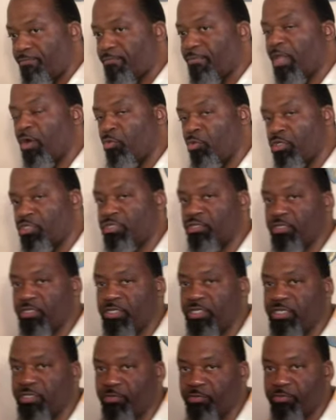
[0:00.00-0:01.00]
I want you
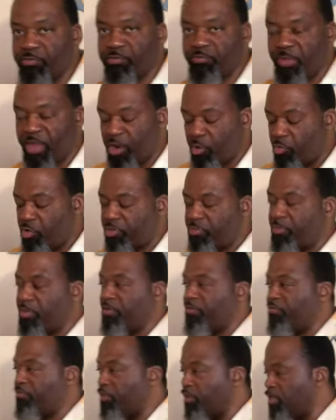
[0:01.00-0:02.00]
to bear with me
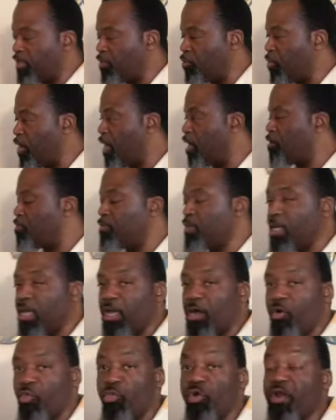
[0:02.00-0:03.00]
a little while.
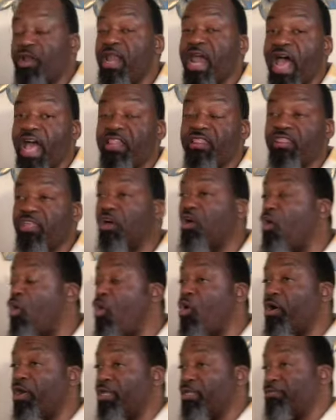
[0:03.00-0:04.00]
We're not the
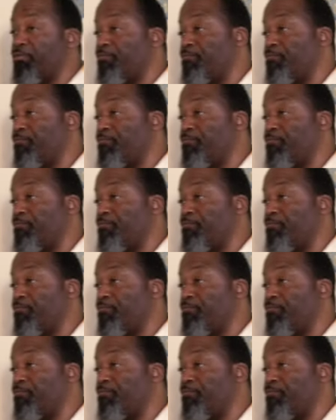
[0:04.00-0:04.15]
coin.